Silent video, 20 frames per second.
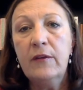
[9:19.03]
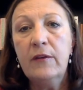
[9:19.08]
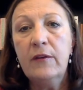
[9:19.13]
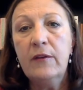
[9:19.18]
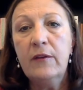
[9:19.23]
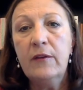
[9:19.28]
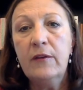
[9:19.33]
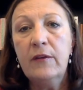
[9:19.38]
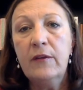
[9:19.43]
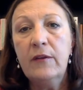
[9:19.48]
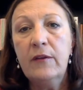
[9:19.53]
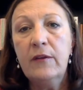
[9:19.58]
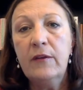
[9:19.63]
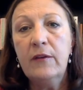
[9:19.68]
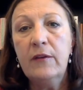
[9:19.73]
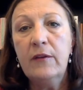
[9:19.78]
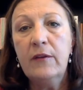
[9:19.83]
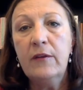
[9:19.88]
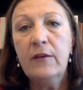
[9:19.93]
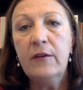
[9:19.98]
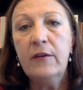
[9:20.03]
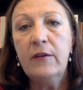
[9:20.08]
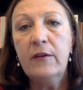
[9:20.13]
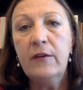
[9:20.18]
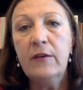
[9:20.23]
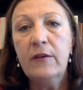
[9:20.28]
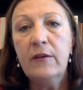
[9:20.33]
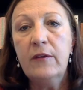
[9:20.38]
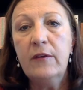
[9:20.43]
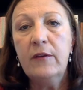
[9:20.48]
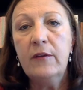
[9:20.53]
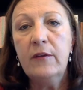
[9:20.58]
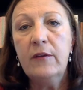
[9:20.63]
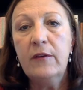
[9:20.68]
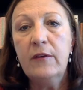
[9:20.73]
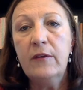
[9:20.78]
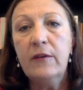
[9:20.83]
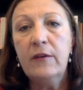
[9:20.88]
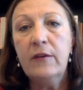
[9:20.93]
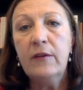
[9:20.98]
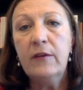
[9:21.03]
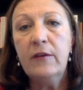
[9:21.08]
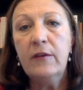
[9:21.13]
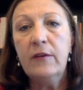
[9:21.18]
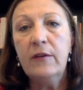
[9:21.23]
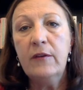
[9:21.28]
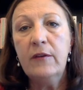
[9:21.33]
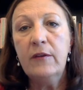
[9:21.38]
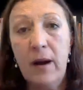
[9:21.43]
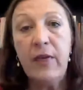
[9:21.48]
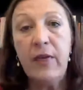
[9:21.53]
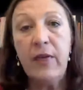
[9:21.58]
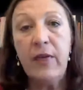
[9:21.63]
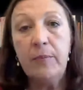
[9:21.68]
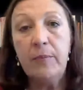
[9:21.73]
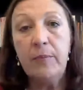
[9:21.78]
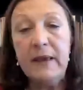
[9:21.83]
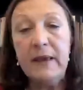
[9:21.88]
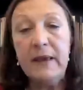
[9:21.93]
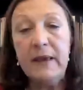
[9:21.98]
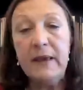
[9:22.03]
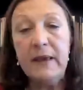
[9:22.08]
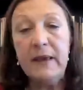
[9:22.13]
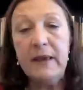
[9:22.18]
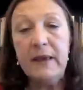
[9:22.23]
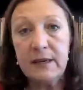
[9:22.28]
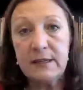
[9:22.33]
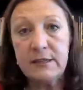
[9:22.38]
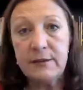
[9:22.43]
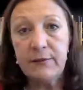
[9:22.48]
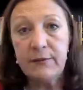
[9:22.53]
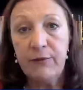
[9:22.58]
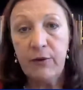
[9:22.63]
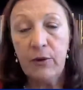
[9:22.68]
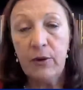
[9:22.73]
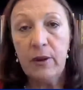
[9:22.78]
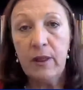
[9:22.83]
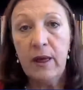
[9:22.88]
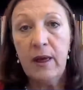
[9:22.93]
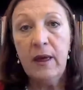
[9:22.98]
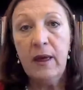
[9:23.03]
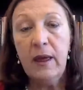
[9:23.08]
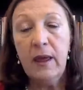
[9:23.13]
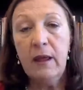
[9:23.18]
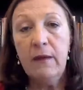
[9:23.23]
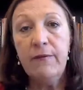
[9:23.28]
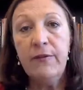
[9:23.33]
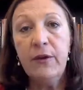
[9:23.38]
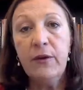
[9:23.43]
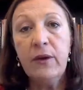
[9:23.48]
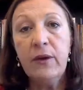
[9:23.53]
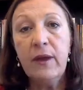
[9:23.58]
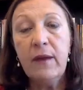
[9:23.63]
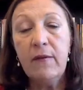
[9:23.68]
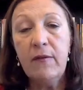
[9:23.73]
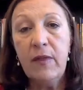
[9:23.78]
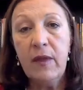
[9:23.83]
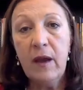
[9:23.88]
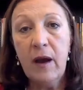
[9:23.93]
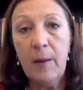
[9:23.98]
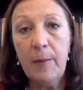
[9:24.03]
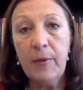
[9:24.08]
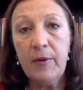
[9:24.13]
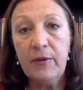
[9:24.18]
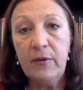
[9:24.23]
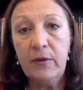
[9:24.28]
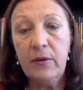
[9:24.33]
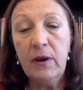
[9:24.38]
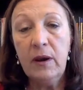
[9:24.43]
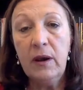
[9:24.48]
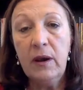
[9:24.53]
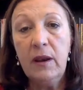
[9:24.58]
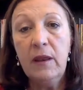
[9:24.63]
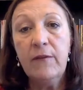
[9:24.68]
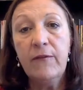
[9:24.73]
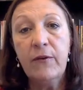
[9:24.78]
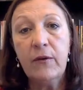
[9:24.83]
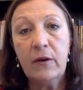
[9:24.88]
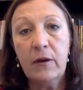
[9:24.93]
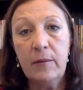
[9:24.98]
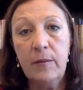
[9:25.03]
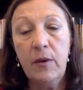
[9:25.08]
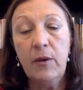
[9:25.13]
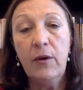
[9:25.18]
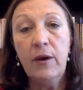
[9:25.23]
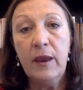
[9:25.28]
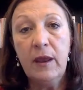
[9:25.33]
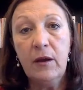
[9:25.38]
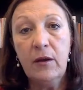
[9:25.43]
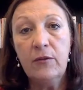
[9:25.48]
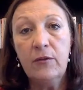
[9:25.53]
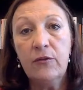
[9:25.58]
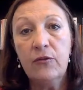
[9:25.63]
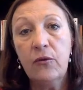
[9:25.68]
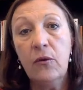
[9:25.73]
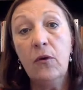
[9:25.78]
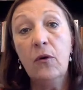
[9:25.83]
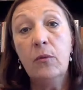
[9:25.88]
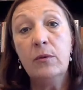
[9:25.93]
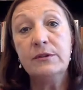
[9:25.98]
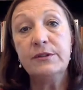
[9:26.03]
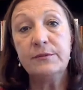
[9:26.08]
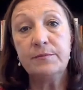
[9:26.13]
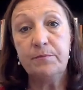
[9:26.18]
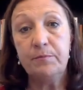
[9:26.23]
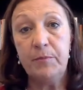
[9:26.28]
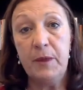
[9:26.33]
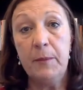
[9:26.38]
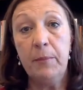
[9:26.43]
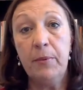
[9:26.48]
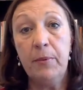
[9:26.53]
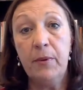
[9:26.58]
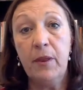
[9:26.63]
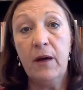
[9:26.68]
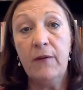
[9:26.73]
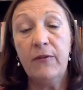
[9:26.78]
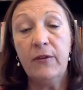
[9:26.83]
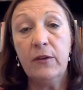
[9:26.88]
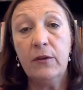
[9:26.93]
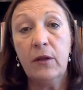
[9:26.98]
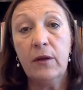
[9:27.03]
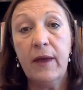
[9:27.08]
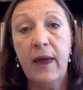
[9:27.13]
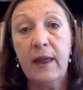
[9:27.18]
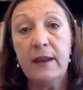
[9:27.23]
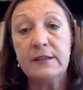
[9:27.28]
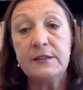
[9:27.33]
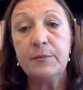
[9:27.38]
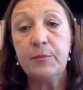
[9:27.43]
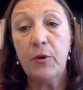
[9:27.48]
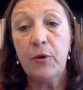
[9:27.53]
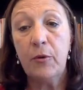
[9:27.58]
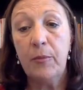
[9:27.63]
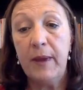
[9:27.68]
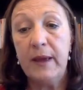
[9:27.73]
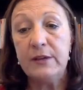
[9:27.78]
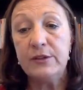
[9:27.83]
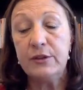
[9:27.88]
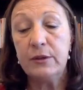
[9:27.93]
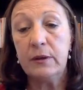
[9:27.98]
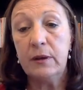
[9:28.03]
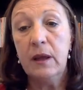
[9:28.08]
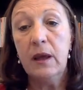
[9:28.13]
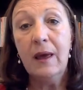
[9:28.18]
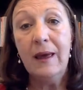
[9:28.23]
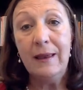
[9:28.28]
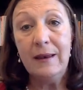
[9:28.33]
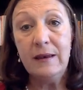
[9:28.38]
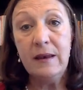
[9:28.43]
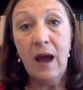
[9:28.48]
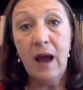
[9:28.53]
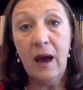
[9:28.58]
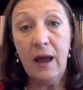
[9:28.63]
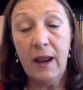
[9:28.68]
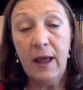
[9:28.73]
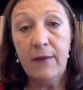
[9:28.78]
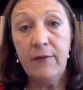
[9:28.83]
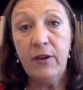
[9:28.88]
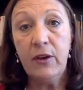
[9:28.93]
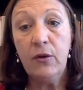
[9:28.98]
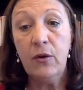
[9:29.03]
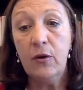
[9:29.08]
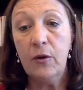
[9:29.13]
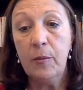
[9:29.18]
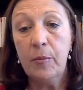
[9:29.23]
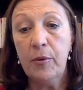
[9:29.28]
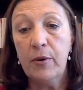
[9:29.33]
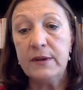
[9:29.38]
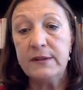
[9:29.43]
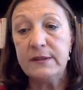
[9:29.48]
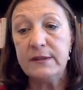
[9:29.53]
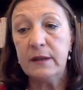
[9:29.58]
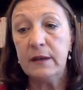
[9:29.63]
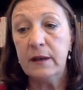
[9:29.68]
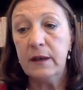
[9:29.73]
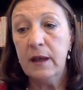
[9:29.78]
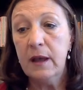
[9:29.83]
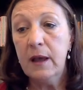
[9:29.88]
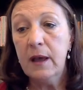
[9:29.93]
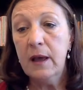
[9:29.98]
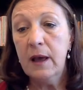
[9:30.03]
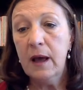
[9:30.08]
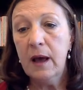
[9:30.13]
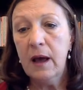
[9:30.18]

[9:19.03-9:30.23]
to prevent what happens to someone when they're out on bond, so that they can be successful if they're given the opportunity for community control, which people often look at as probation, not having to go to prison.